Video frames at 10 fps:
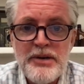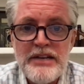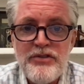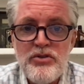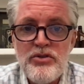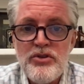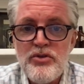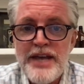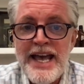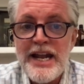But if
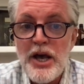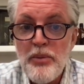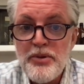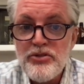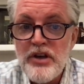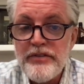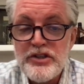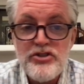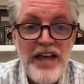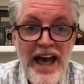you can't help yourself
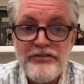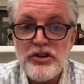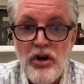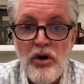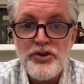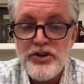and you just have to call,